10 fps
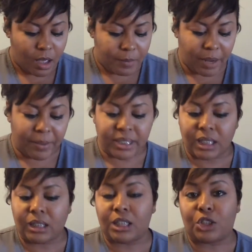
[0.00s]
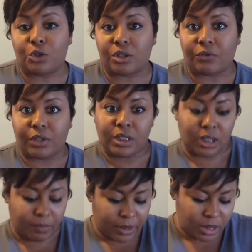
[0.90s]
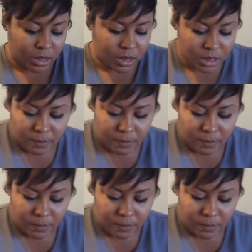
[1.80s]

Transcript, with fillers: But I basically just use it for the stick pins.